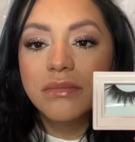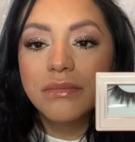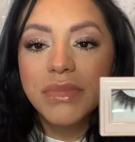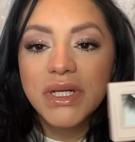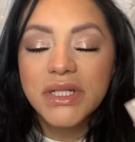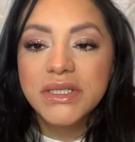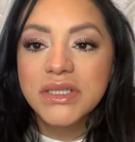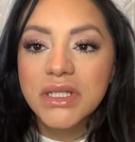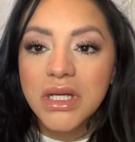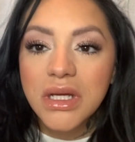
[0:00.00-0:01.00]
but
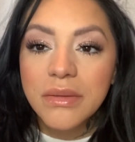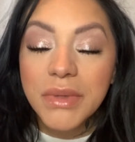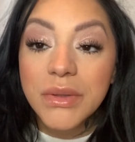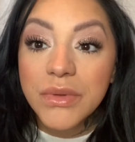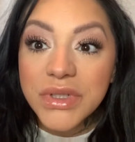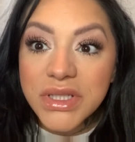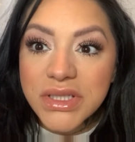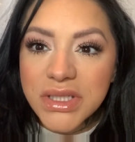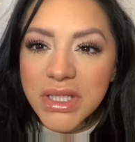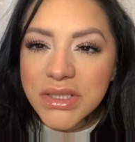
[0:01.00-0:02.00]
I wore these
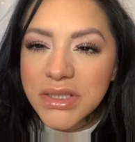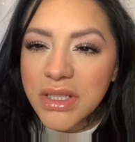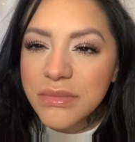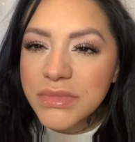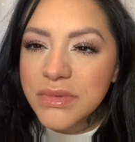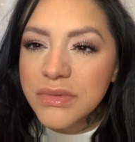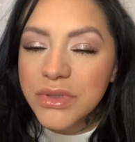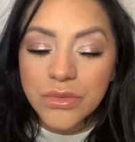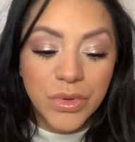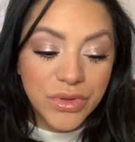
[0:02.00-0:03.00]
last time, or
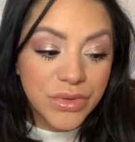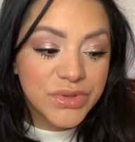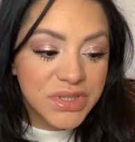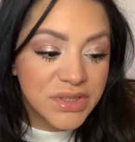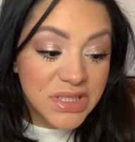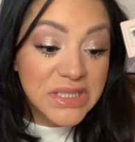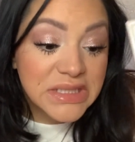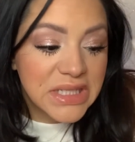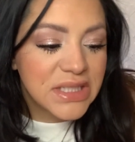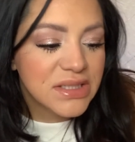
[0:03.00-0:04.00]
wore these
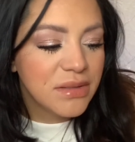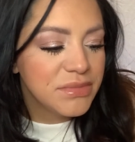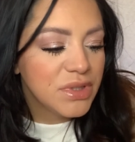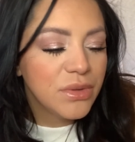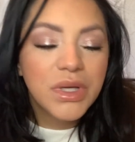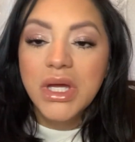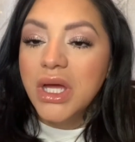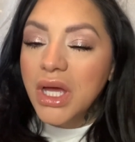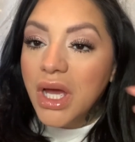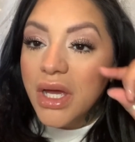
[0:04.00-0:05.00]
last time, so
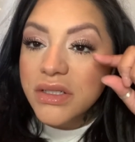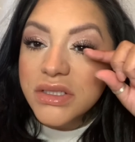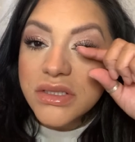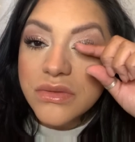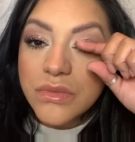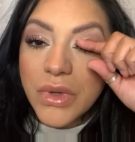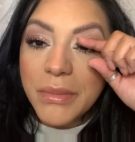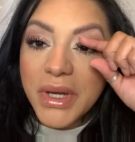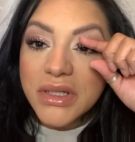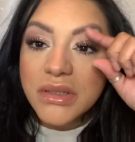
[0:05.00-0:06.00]
I just went
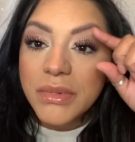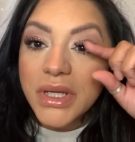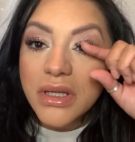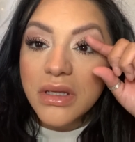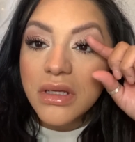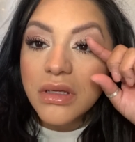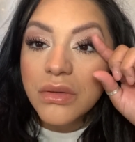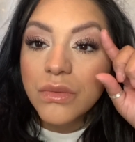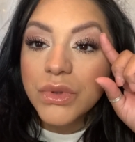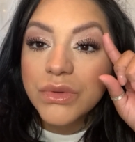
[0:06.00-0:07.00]
back to my
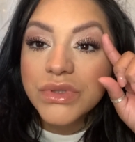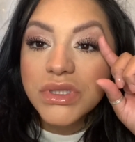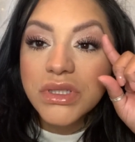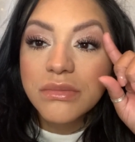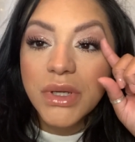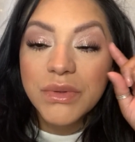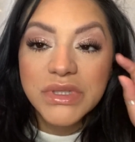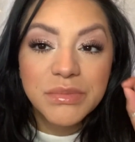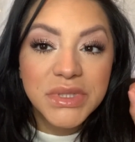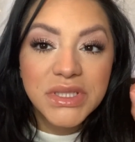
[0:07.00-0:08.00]
roots, my
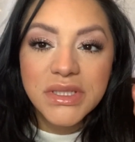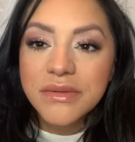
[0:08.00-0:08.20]
Wispies.